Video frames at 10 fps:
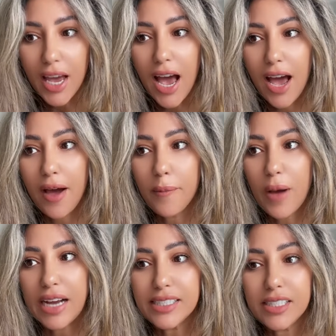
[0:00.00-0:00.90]

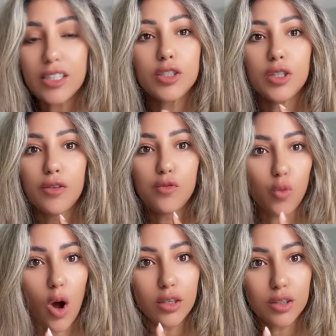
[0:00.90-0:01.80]
I decided to give
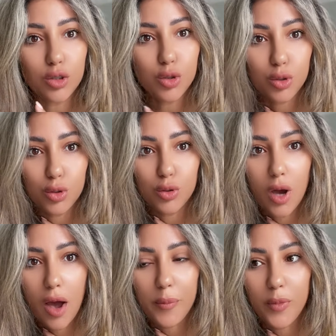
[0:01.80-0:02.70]
one to
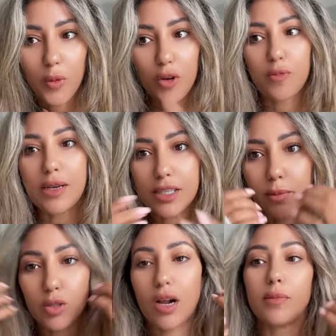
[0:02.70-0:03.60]
one of my
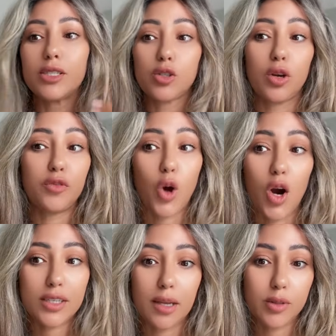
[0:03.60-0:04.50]
subscribers. So if you
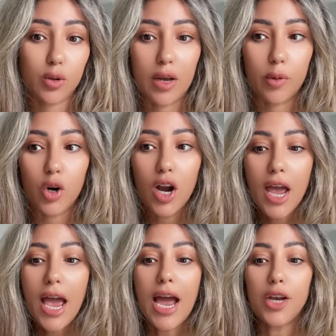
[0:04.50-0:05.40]
are a subscriber
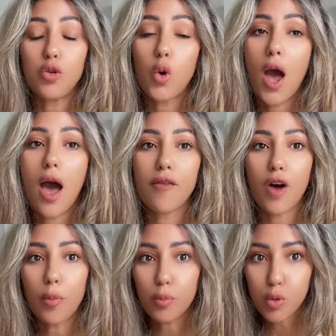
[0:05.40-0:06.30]
and you have
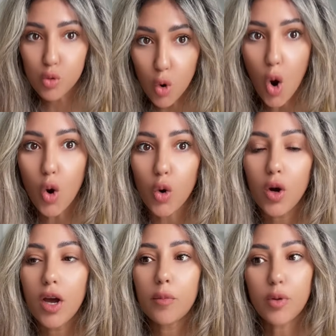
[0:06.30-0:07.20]
a pro
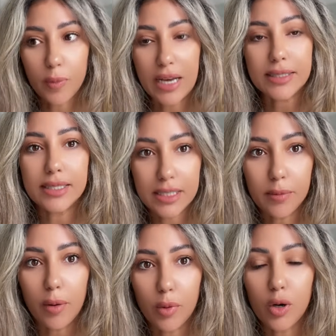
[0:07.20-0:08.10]
Perplexity
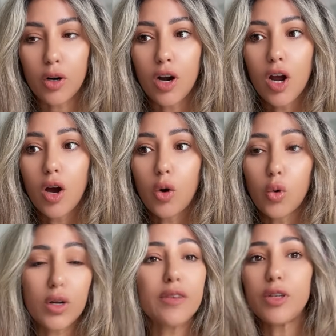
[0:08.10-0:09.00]
member,
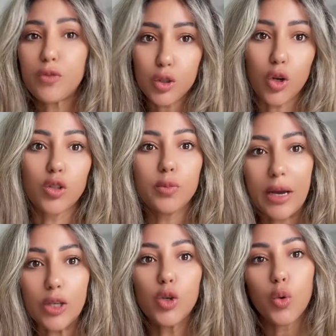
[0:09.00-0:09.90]
or even if you don't,
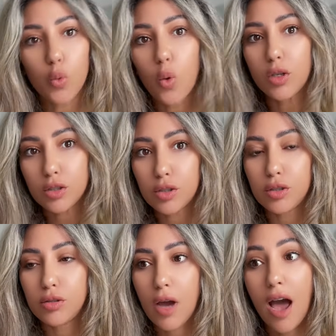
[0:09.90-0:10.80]
but you want
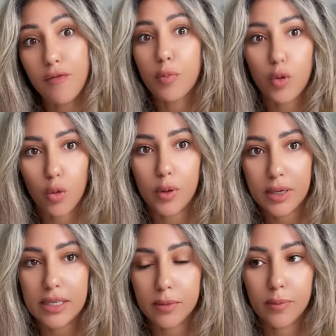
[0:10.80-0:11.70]
to have a pro
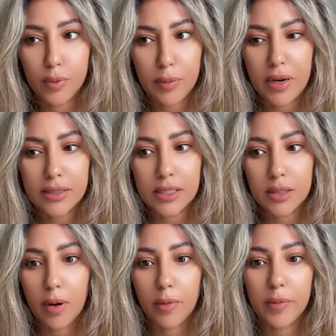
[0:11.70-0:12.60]
Perplexity
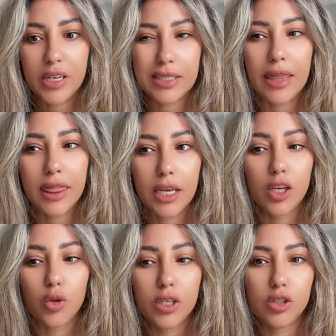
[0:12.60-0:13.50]
member, because I
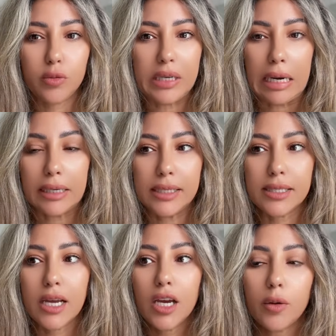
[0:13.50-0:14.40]
think you need to be at
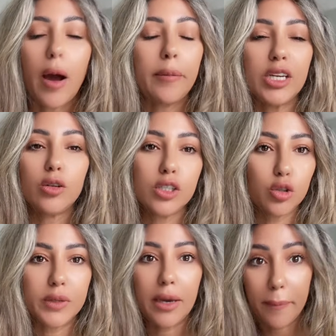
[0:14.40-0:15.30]
least, you need
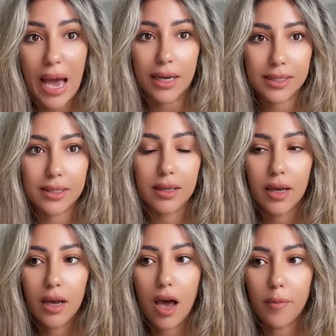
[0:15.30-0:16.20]
to be a max
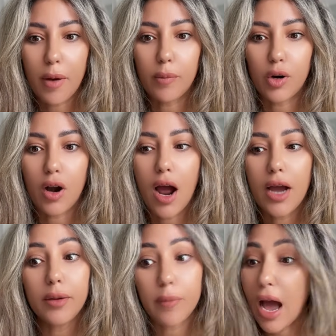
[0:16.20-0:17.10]
member. I
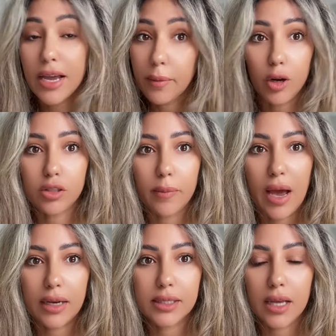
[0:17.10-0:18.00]
am not a
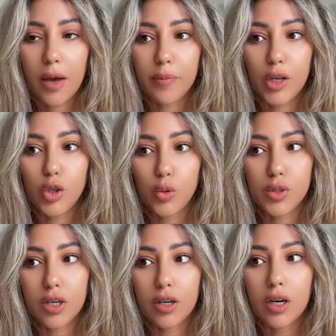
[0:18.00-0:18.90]
max
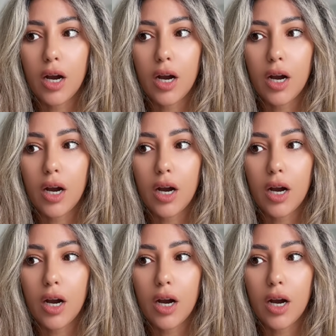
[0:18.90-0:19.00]
user.